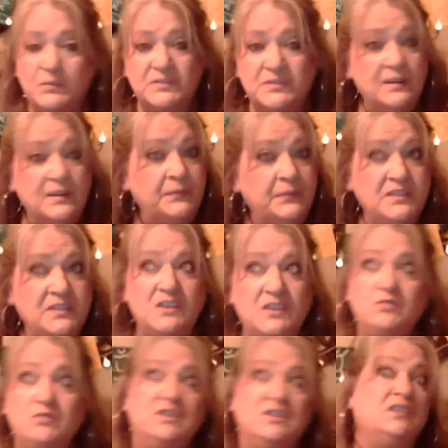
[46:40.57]
were something that
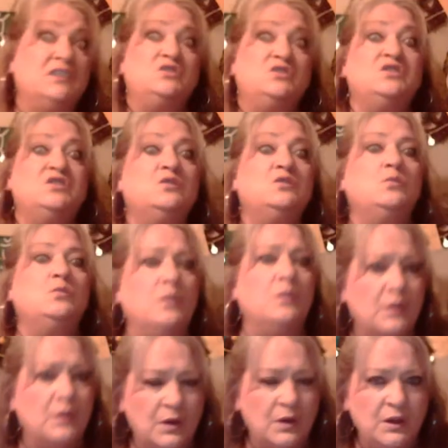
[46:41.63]
you didn't do,
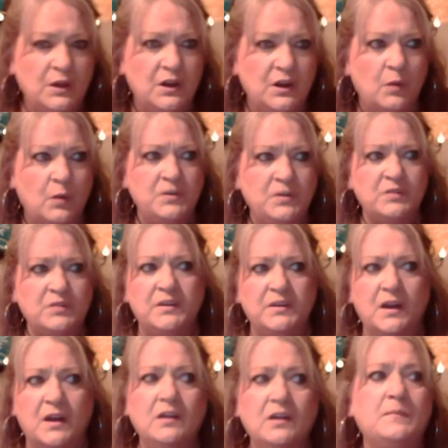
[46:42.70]
you know, when you were
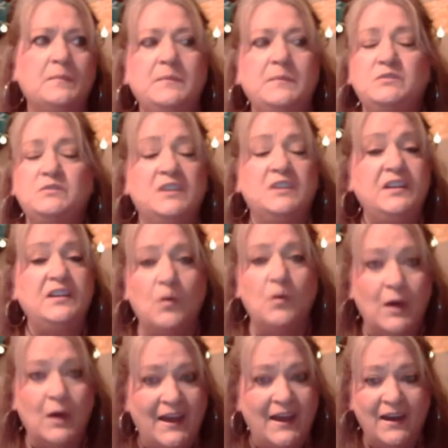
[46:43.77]
younger. Maybe you didn't know
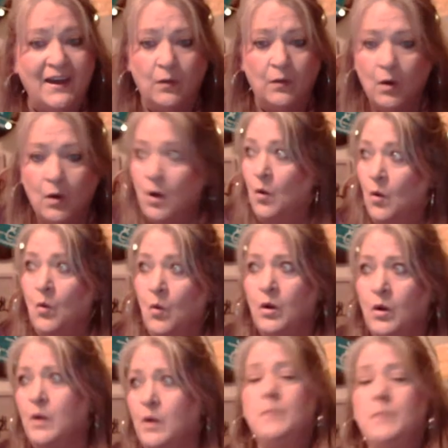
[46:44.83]
how.
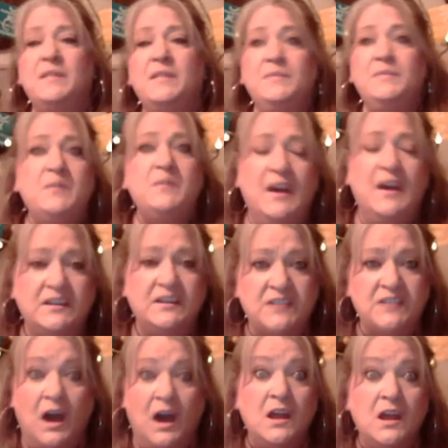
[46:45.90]
Or maybe you had a
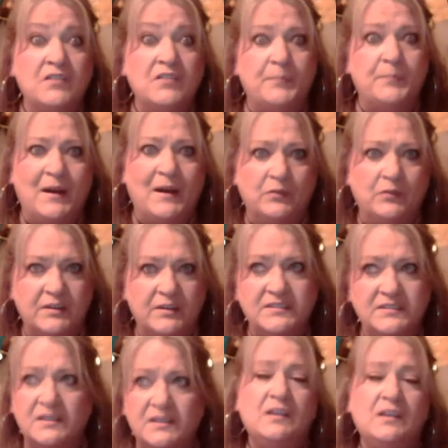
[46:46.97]
ton of
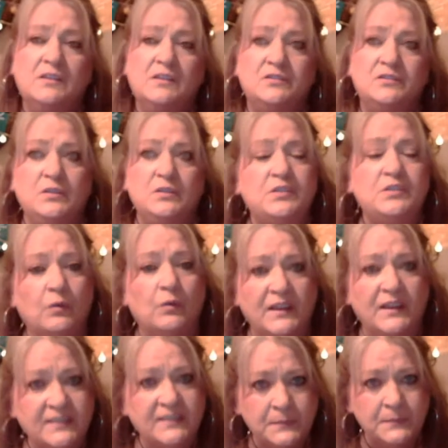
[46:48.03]
boundaries, so you don't
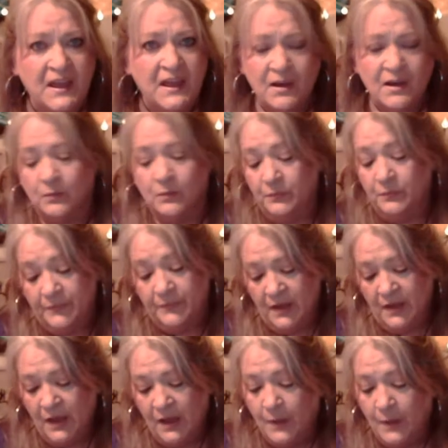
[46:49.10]
like them now.
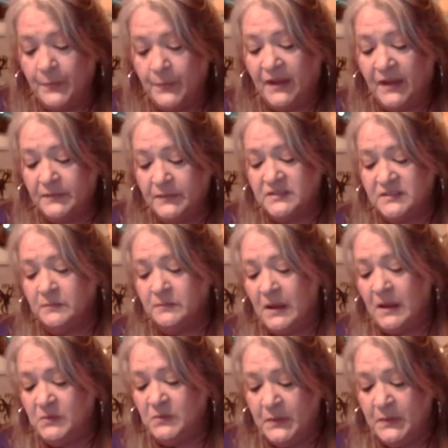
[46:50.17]
But
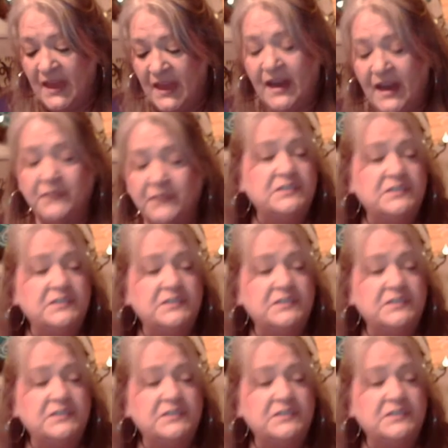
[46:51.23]
sometimes we have to